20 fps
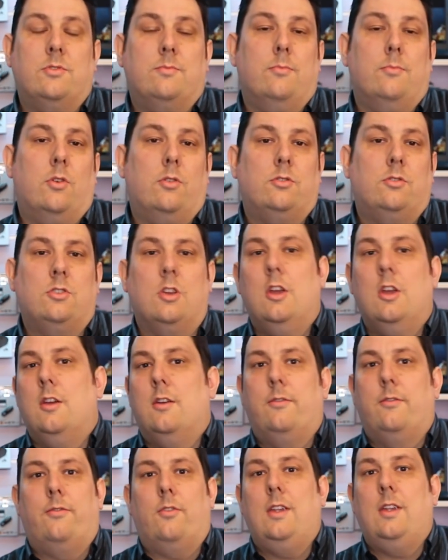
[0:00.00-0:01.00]
much
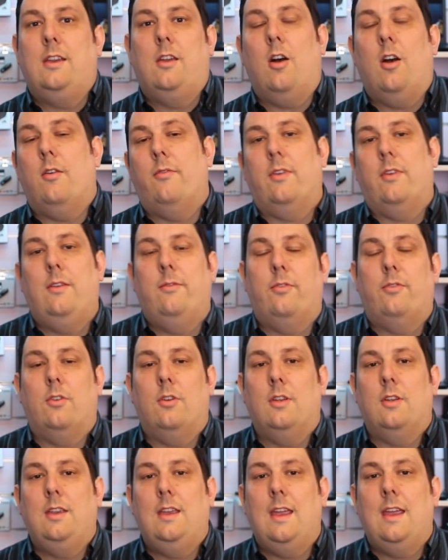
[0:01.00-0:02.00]
free coffee
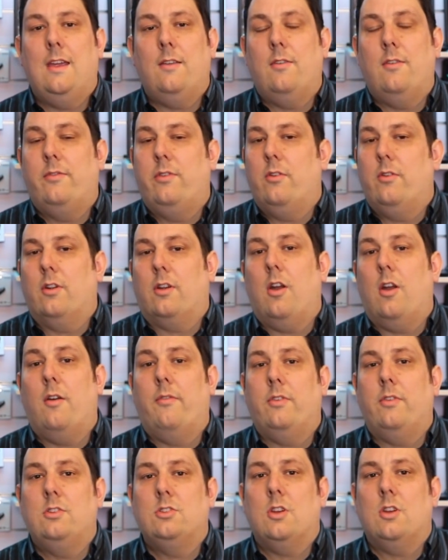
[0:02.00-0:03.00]
for a year if you're a
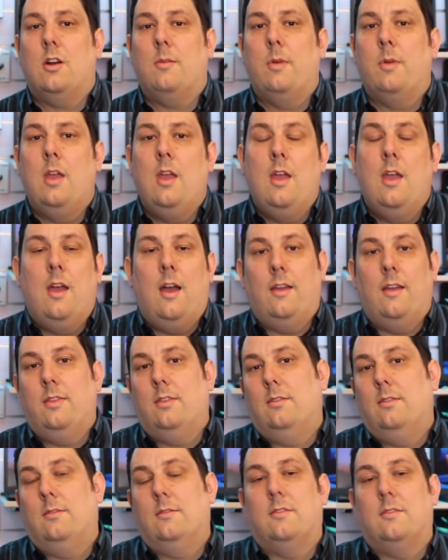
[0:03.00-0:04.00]
coffee shop,
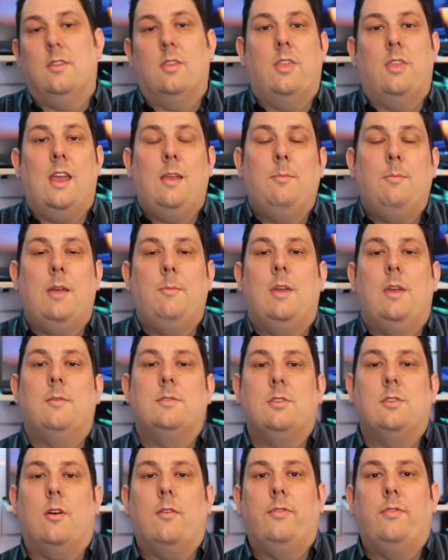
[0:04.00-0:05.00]
and they may be able
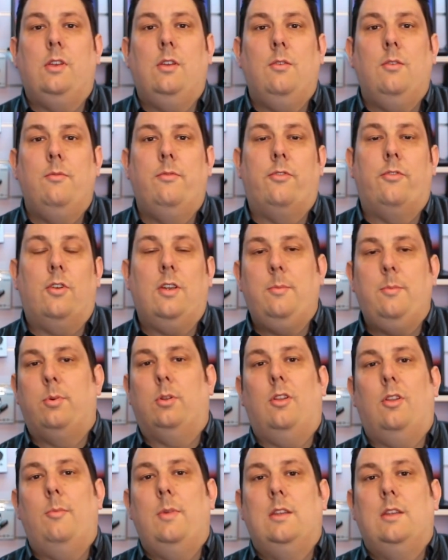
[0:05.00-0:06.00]
to offer you free
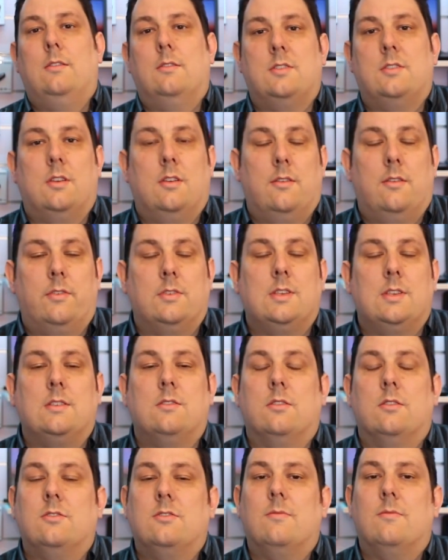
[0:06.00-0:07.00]
plumbing services
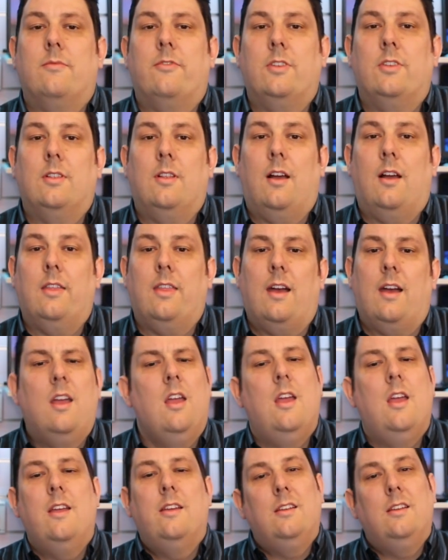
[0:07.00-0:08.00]
or something like that.
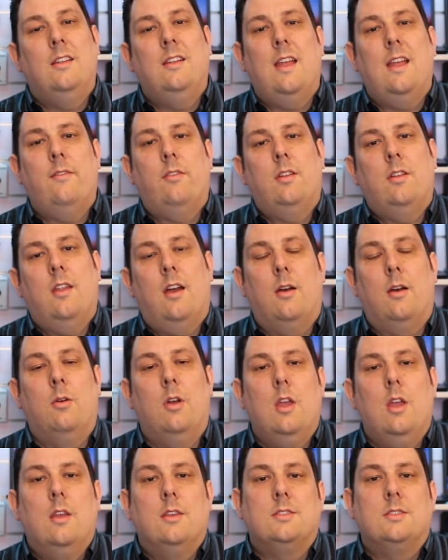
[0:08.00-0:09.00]
You never know.
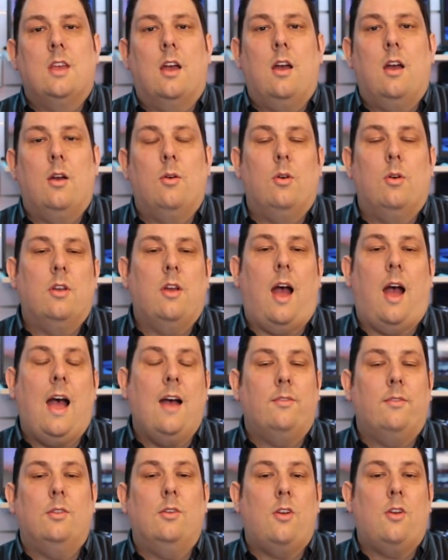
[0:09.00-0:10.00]
So
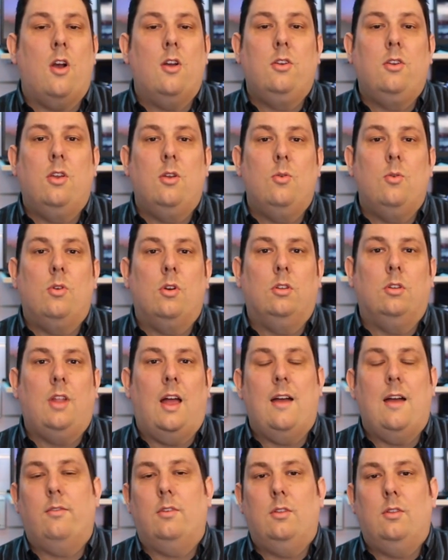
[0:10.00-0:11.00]
have a look on Google,
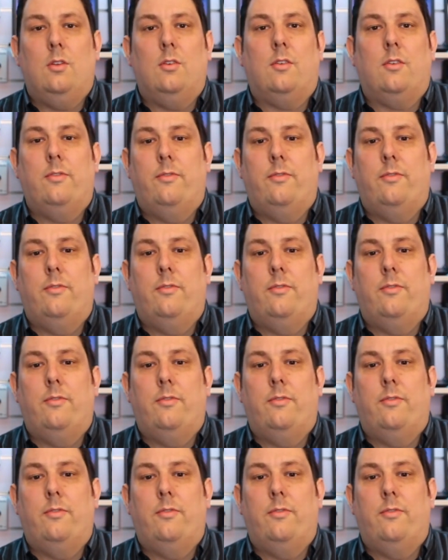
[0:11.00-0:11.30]
have a look